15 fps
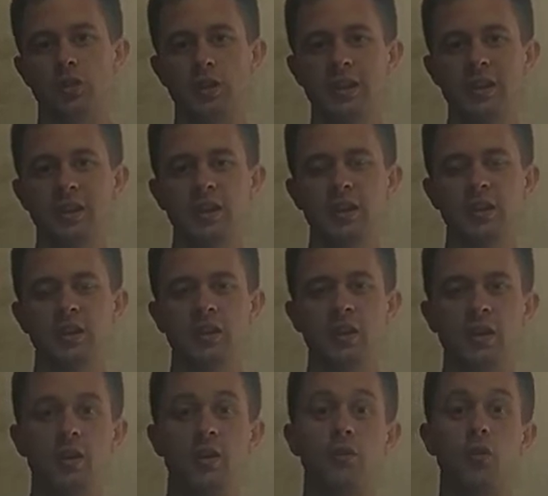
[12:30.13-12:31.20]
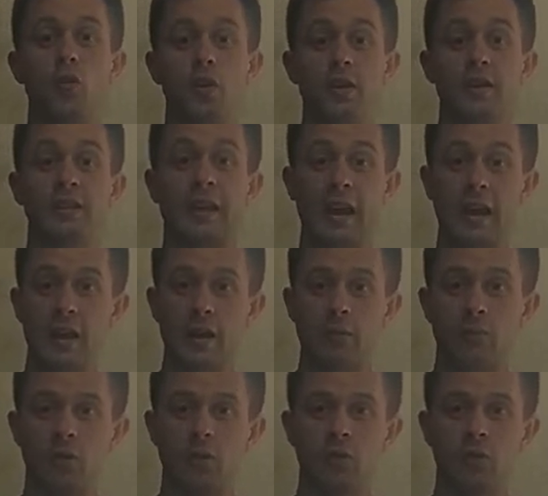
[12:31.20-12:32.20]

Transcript: needed for them